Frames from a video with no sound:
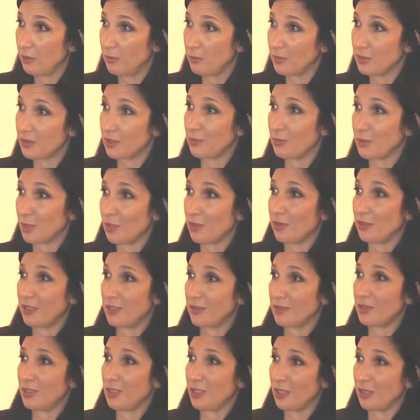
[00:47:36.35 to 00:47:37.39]
in something called
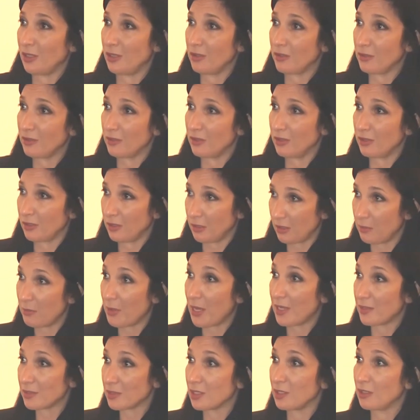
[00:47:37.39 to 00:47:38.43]
SDR, a
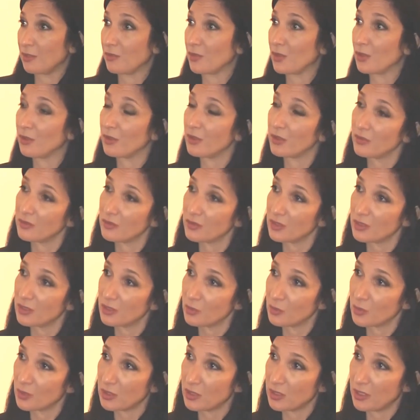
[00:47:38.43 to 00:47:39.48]
basket of
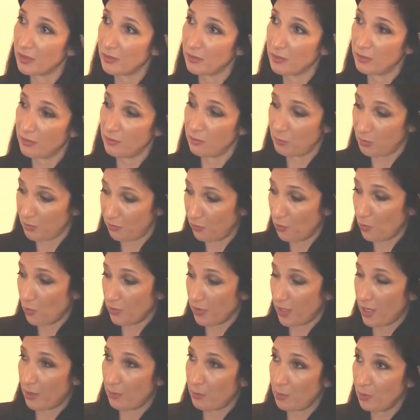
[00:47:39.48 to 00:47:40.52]
currencies, which before
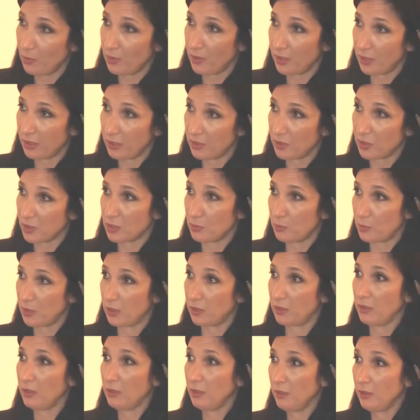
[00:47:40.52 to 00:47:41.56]
that point had just
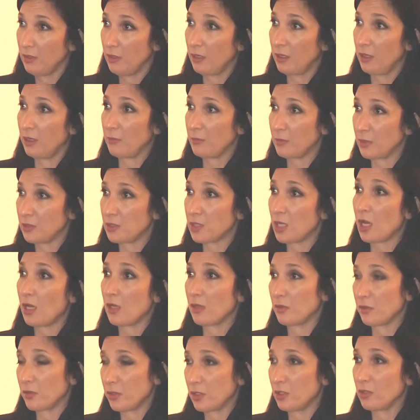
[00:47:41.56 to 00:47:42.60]
been the
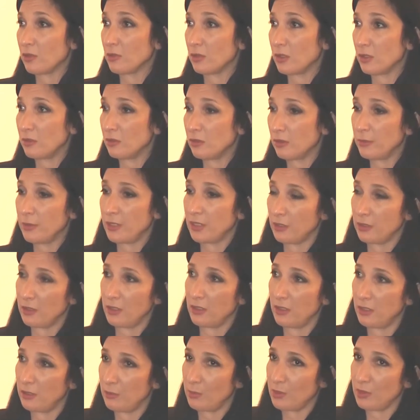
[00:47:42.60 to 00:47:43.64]
dollar, the euro. I mean,
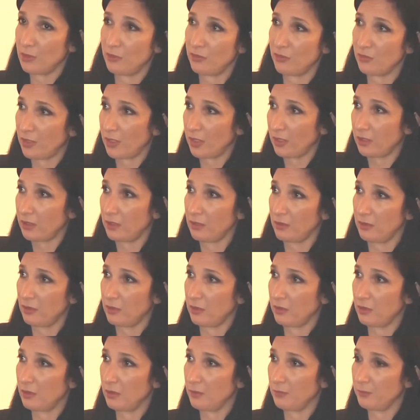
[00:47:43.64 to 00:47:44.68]
it had been the franc and
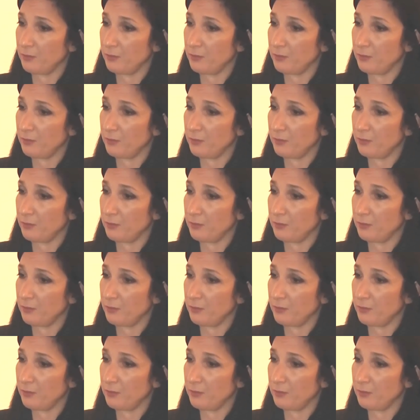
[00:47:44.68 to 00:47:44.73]
the